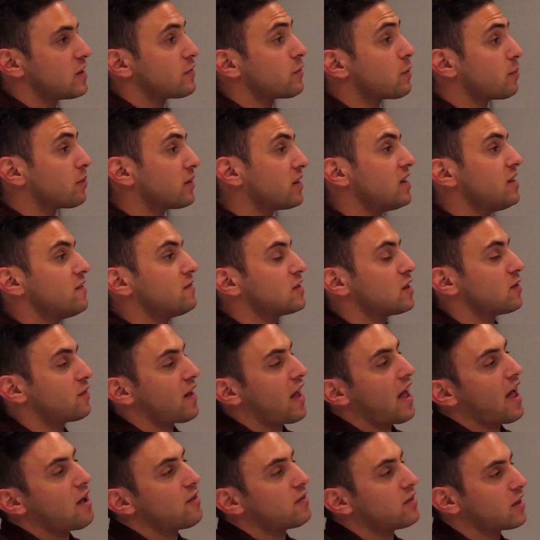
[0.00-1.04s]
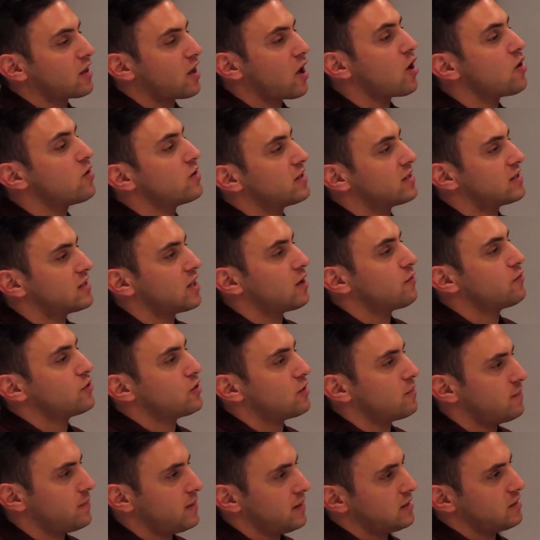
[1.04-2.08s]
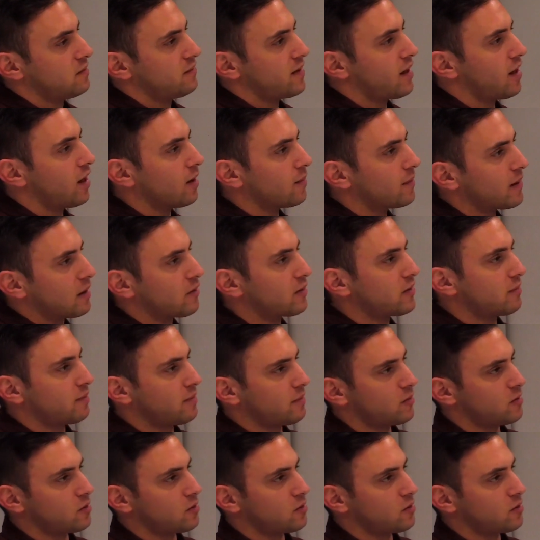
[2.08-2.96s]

different beliefs of how the code itself should be developed. I don't think